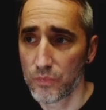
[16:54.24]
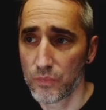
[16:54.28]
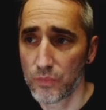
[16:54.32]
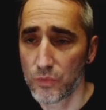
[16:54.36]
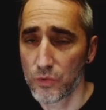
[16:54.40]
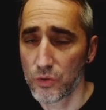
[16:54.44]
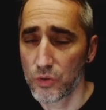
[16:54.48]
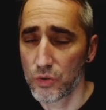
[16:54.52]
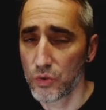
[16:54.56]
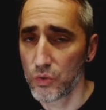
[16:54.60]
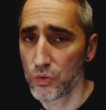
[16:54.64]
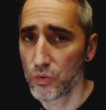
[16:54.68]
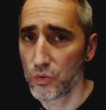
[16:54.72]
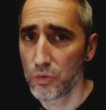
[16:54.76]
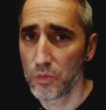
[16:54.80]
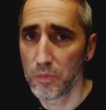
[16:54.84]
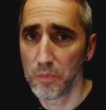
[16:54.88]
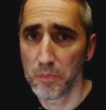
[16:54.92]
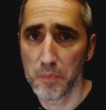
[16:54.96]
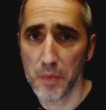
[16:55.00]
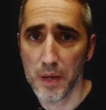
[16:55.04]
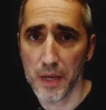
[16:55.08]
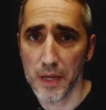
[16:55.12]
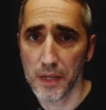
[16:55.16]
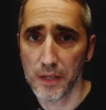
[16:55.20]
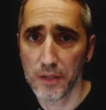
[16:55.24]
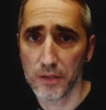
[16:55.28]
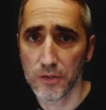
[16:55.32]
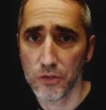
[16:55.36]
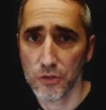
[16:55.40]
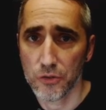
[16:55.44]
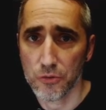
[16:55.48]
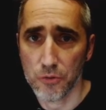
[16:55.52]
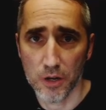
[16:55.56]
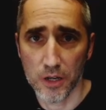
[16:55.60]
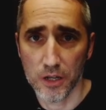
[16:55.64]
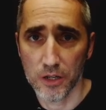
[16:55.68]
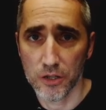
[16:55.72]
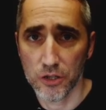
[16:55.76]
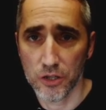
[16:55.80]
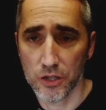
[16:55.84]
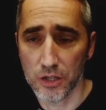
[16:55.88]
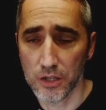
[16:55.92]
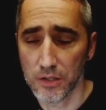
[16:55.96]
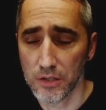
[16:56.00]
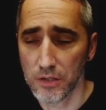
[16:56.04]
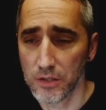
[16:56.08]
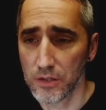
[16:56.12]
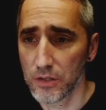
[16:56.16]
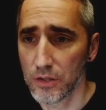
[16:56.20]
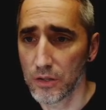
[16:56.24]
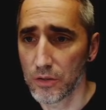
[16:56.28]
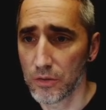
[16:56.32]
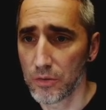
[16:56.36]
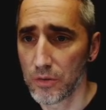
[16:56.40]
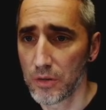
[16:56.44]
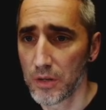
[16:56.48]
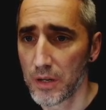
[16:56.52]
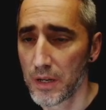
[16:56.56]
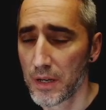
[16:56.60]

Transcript: two main strategies. So